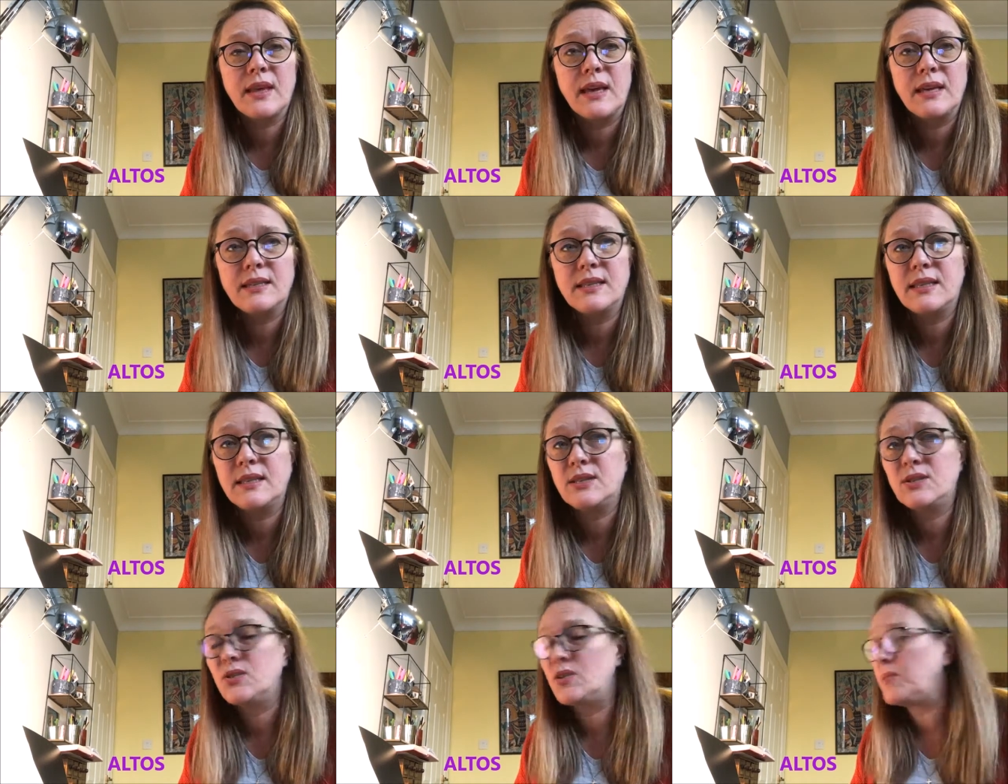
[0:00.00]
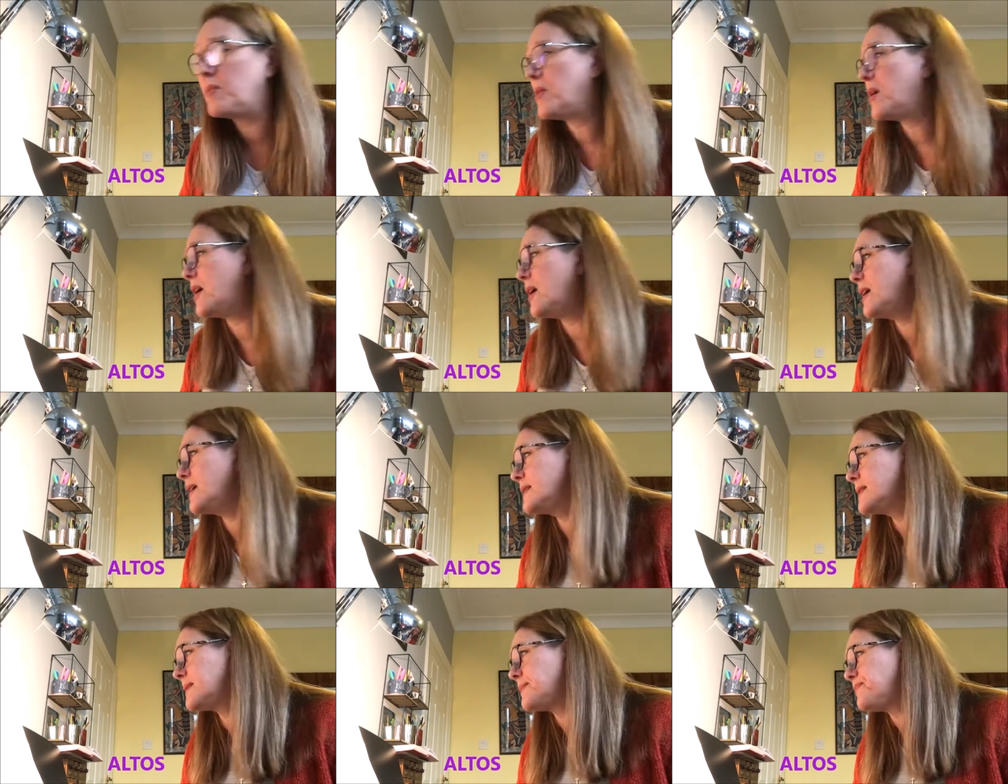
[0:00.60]
Okay, so that's your
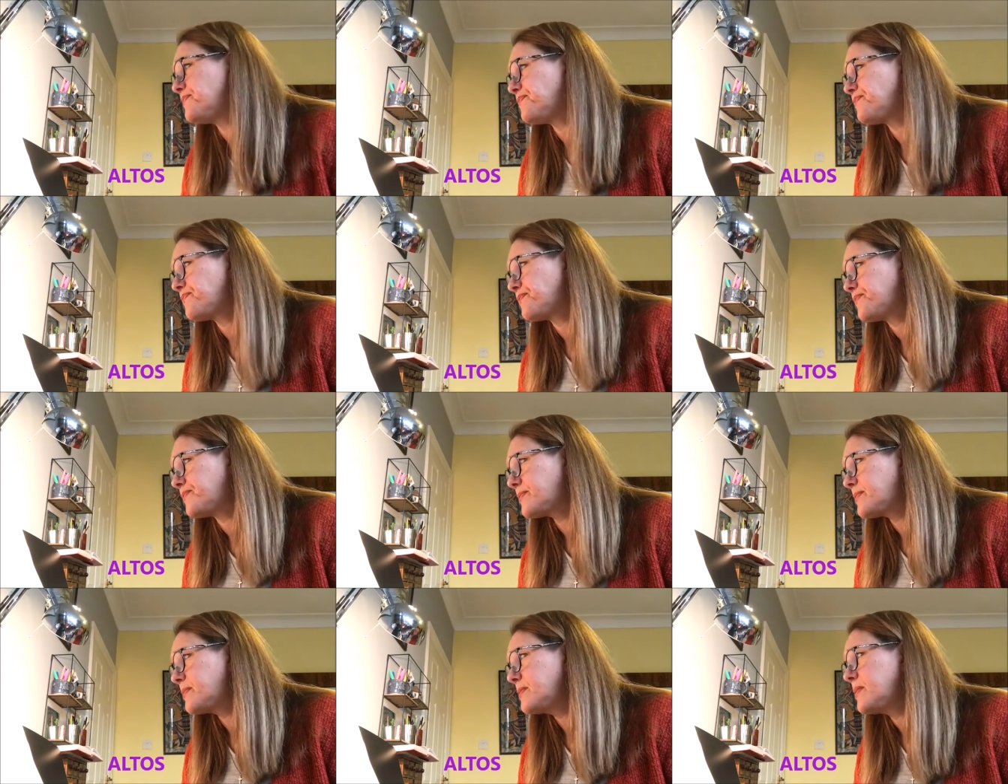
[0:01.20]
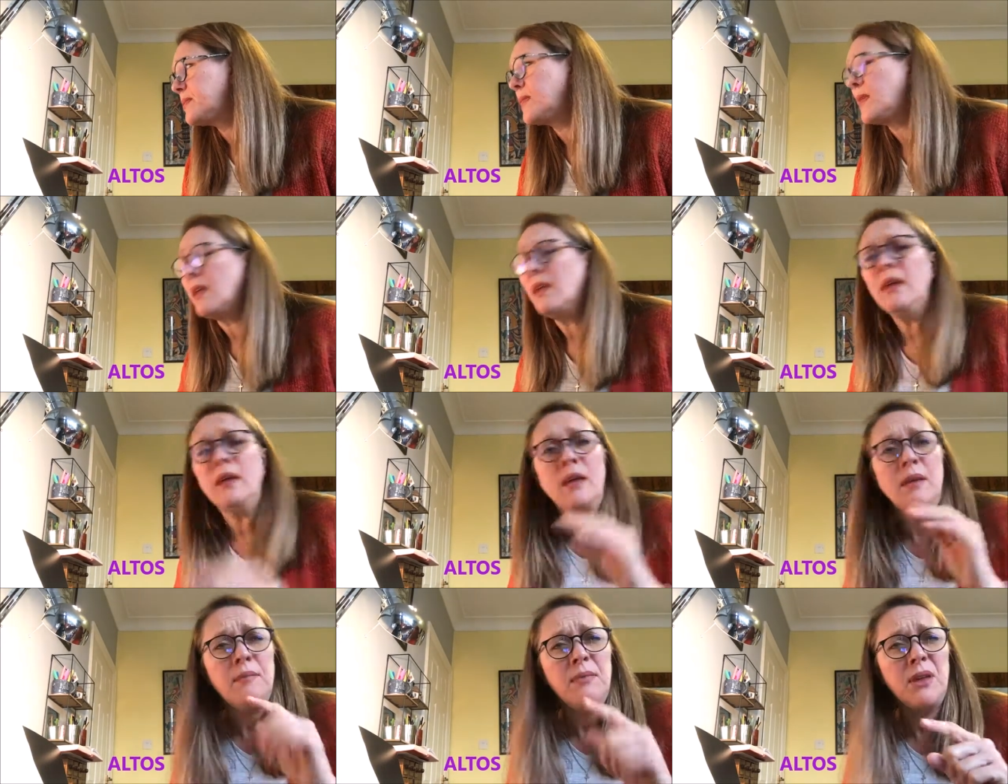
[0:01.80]
part.
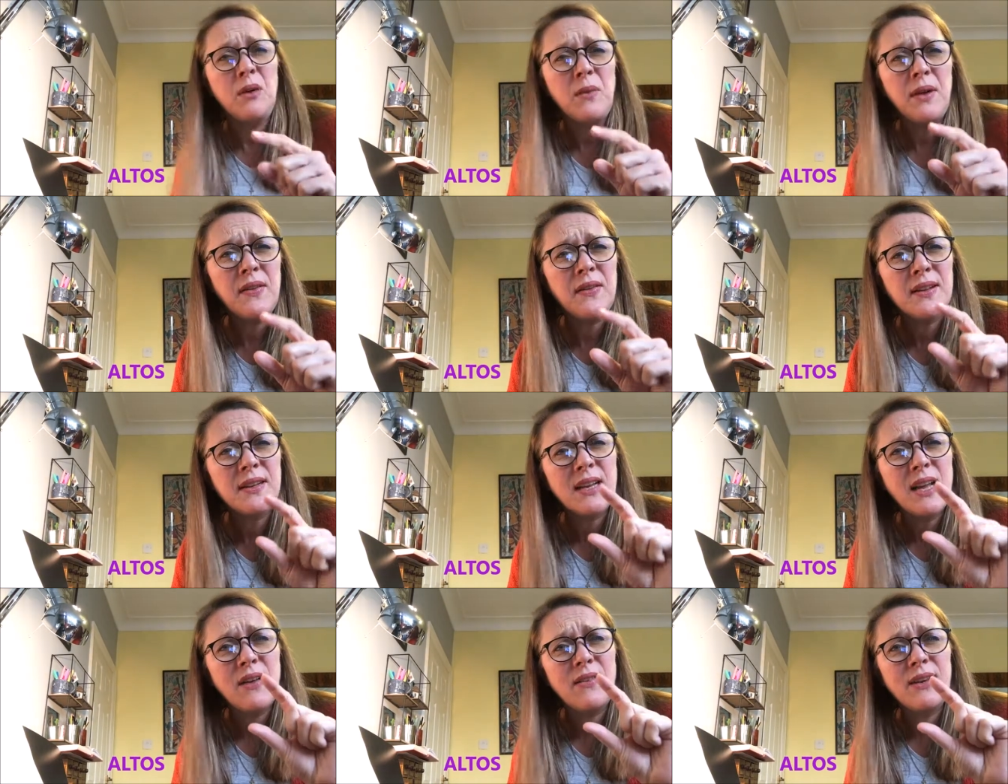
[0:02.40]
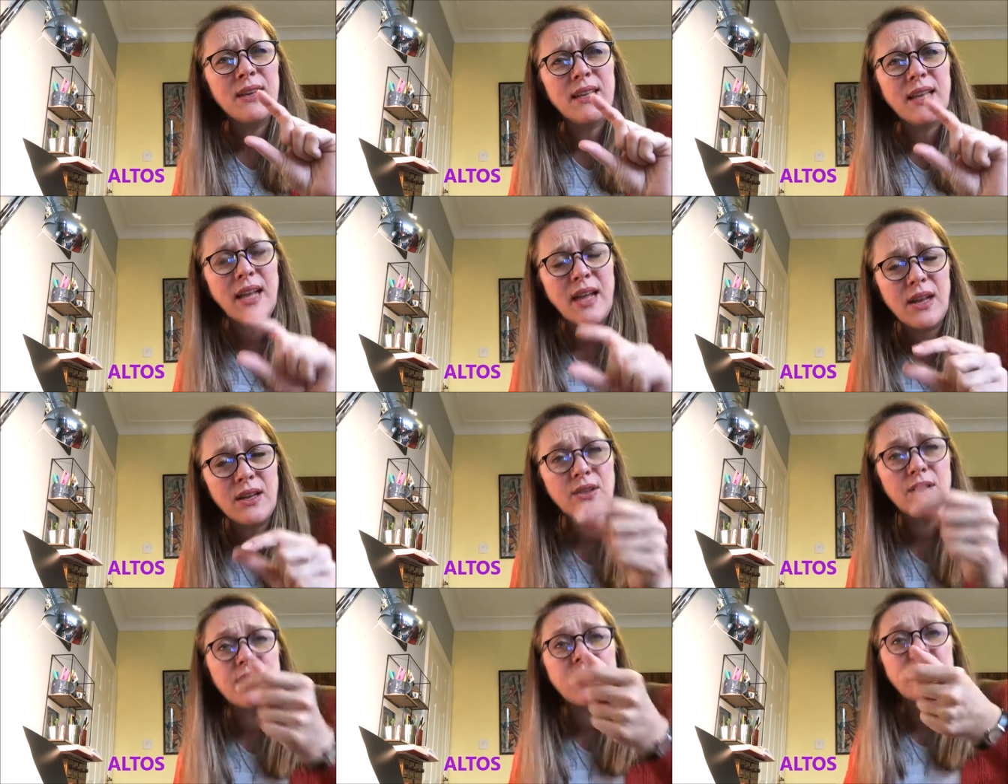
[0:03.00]
Be aware that now and
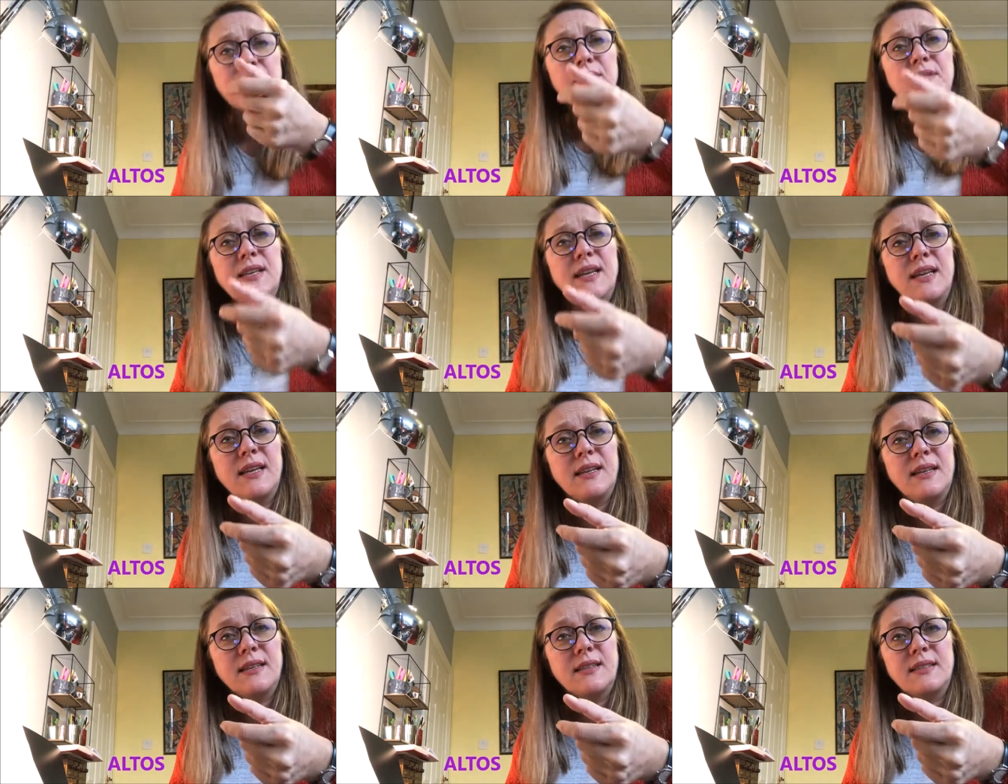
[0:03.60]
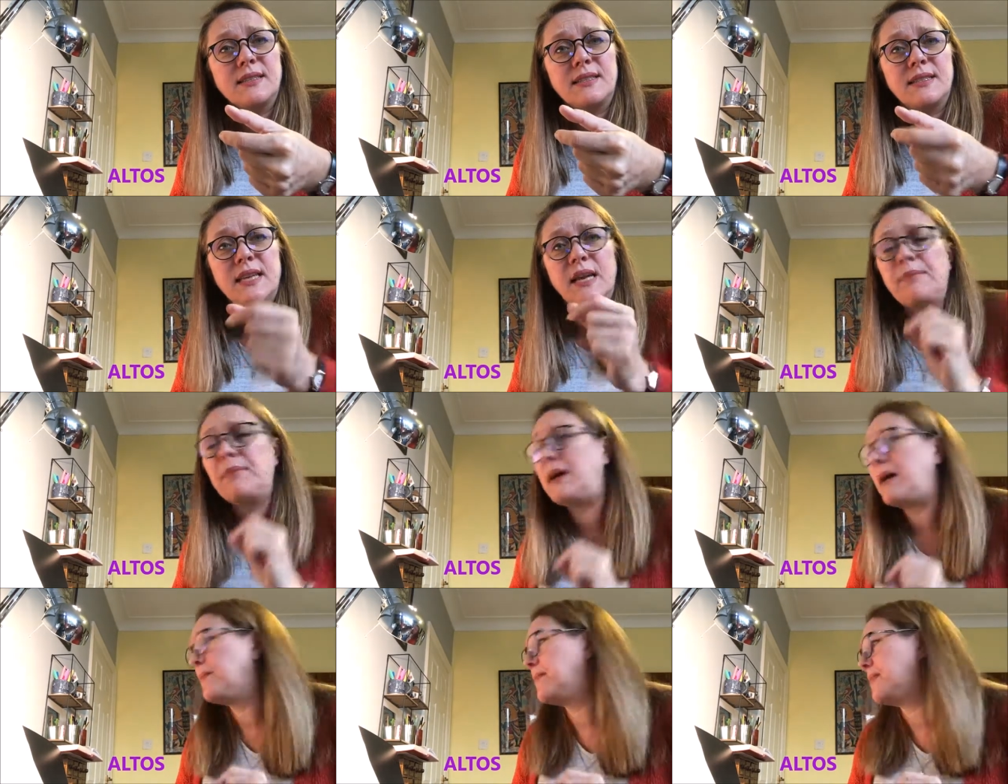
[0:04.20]
again you're kind of taking a little
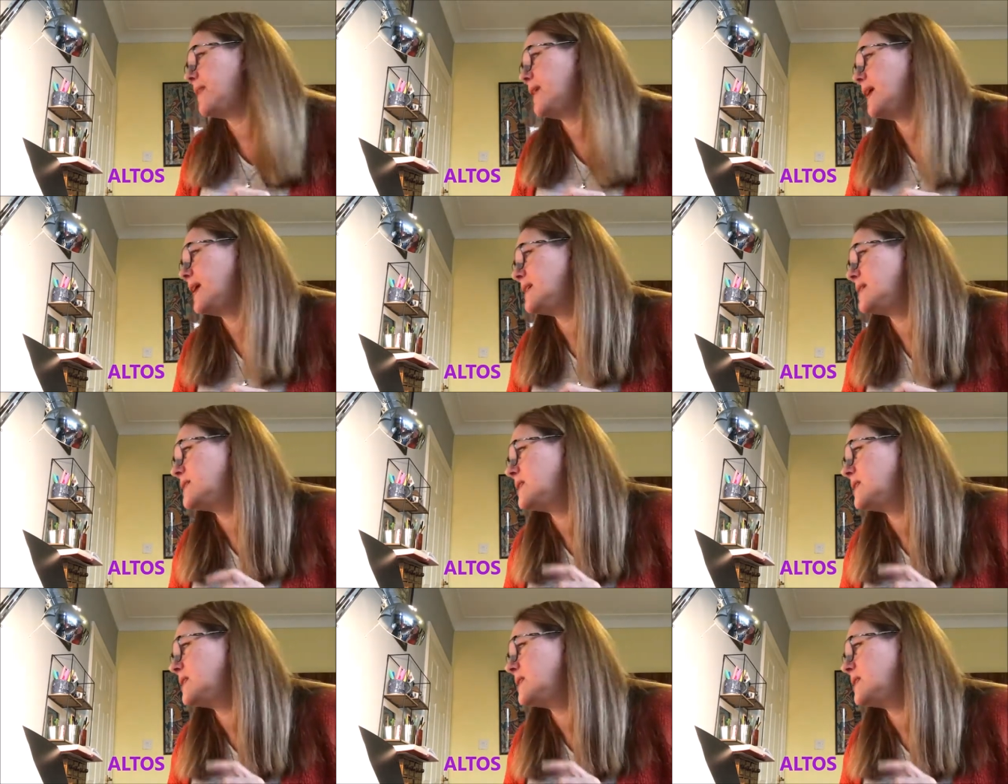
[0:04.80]
step up there.